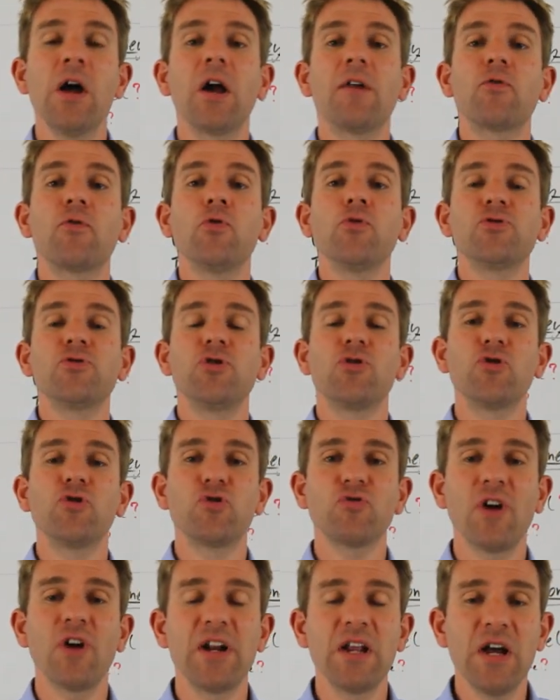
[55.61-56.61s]
And of course, you can
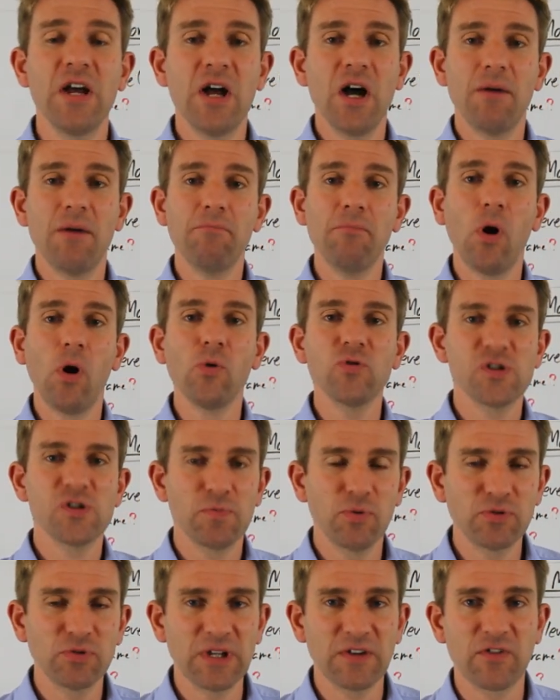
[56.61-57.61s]
trade a
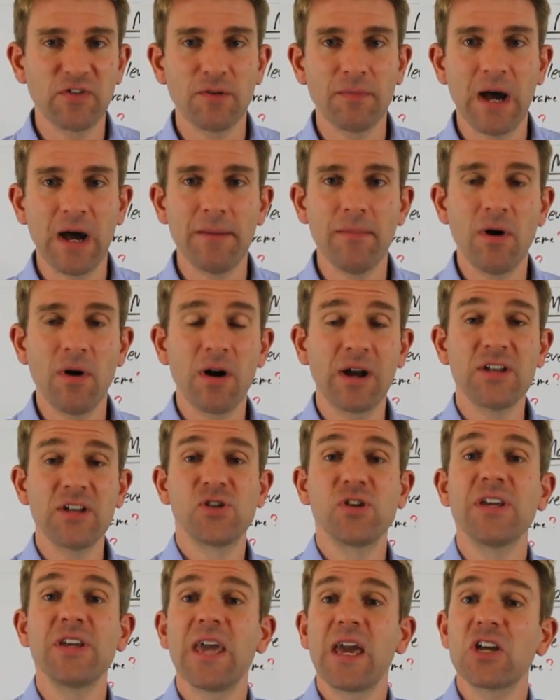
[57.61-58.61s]
multiple different amount of
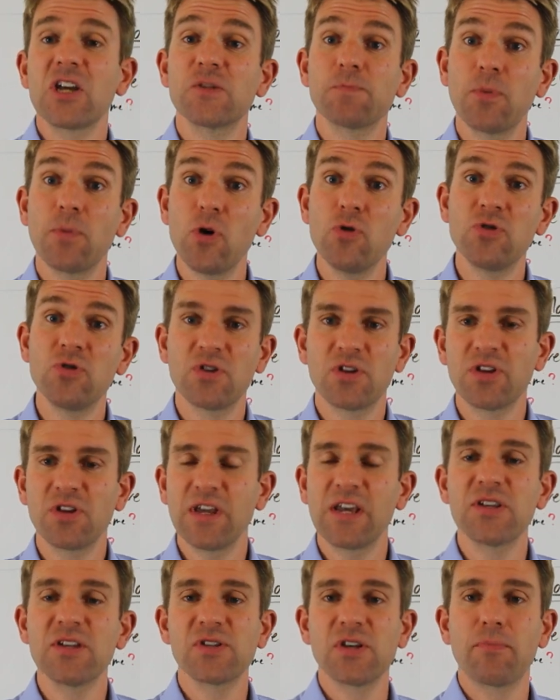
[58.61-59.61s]
markets. You can get exposure to
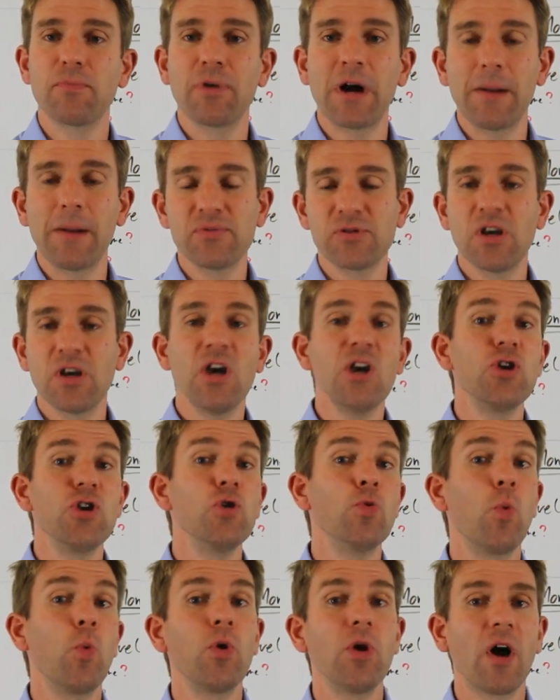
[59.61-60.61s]
things that perhaps
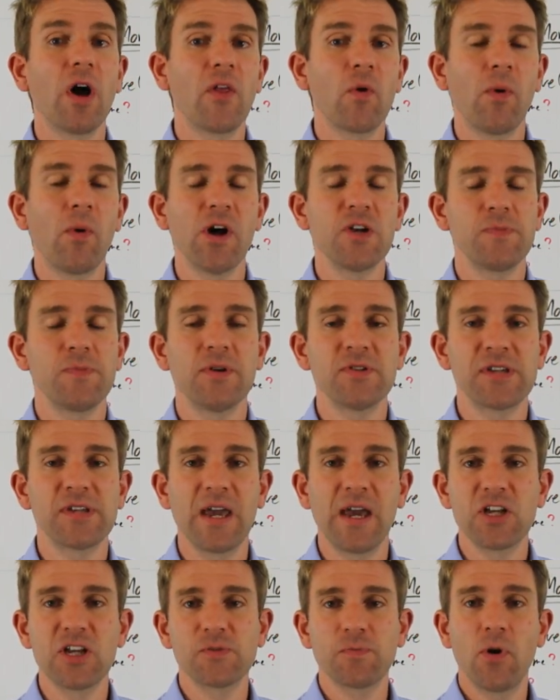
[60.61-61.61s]
you wouldn't otherwise be able to
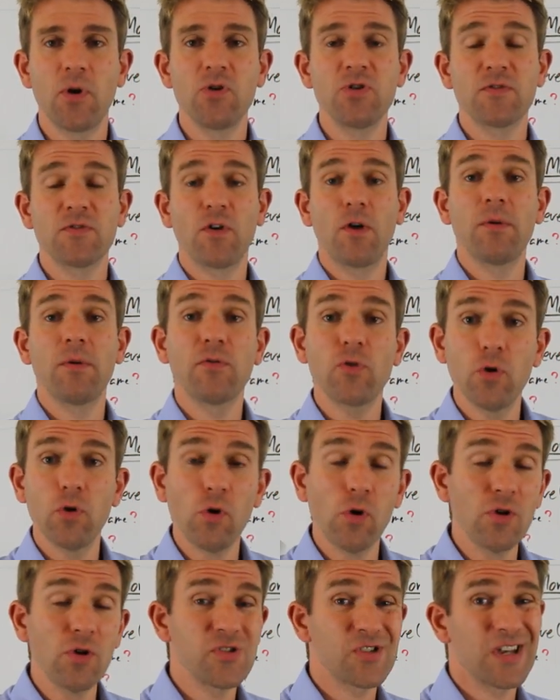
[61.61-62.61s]
get exposure from. And of
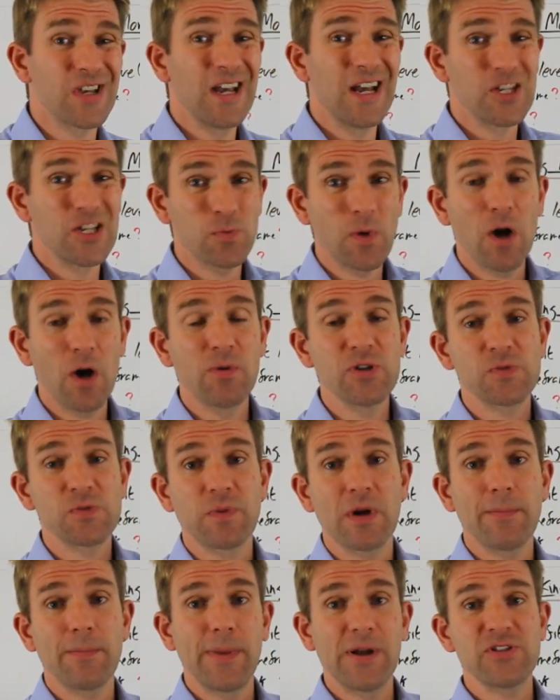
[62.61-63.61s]
course, as well with
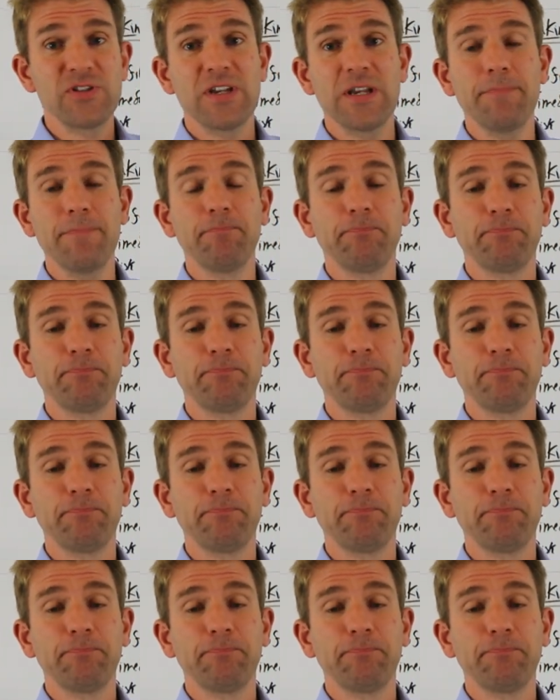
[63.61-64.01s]
spread betting,